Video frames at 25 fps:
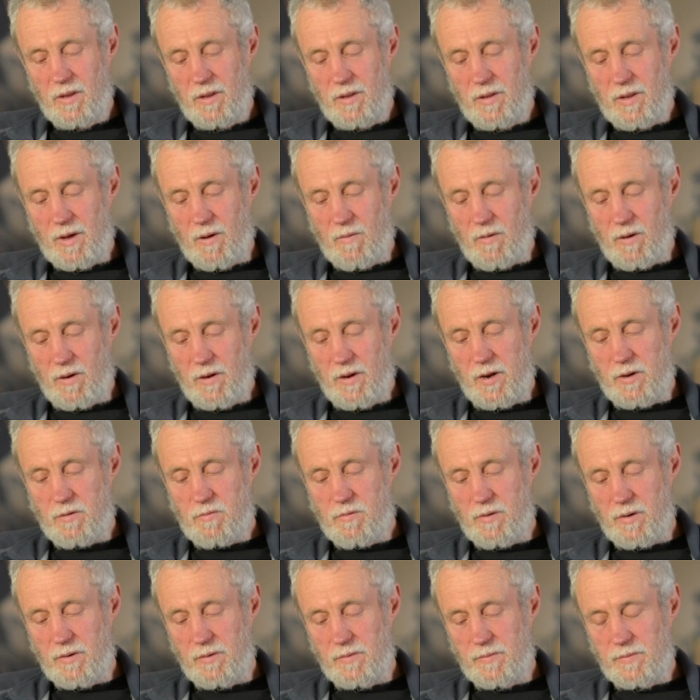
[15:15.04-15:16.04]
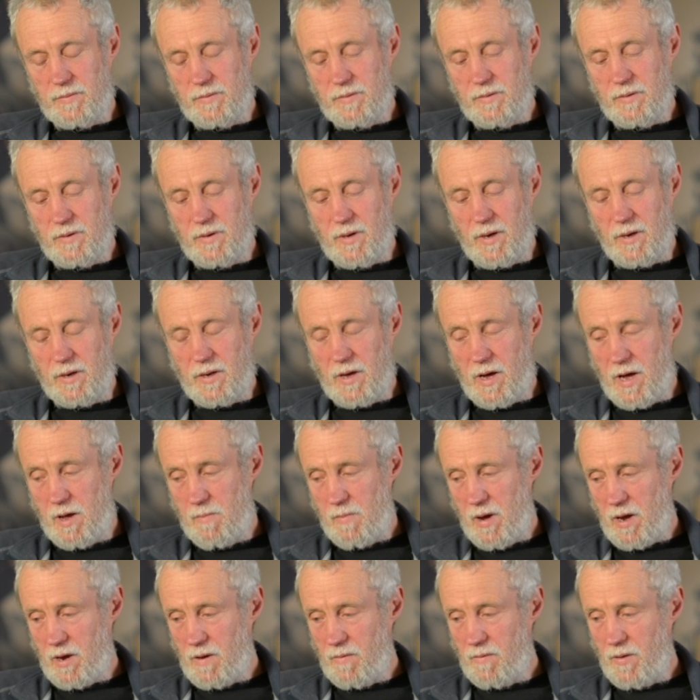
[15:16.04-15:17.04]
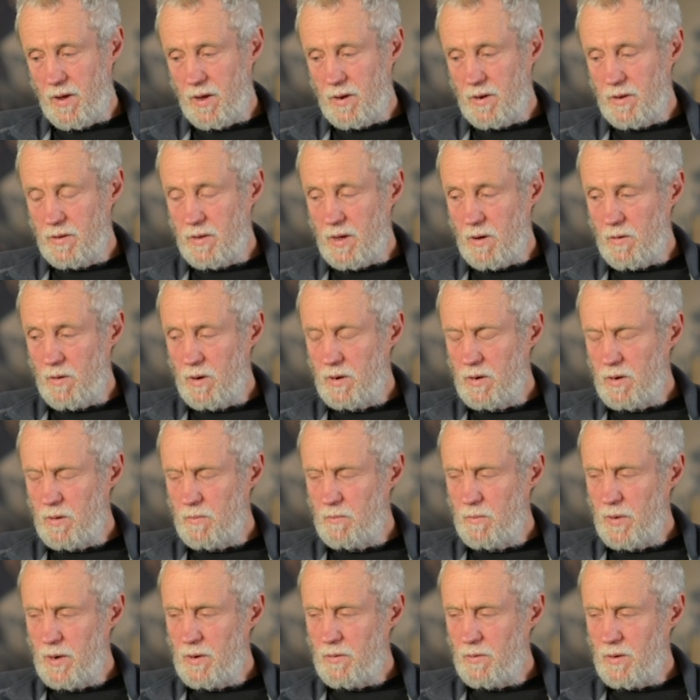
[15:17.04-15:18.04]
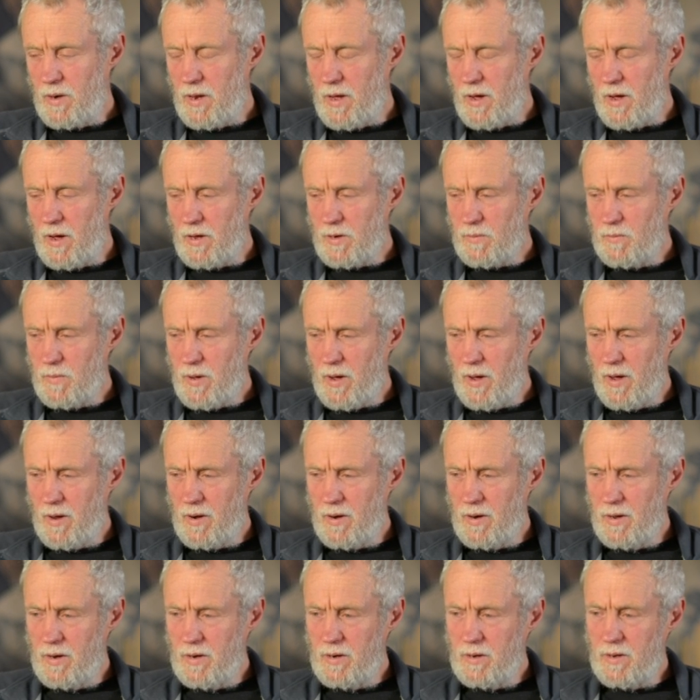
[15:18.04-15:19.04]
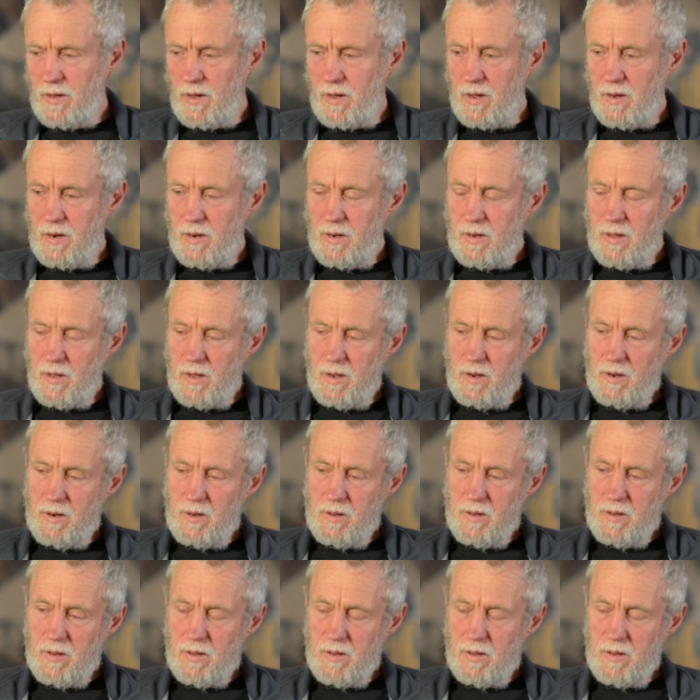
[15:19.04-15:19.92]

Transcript: literate. They came out of England. They were in the middle class mainly. There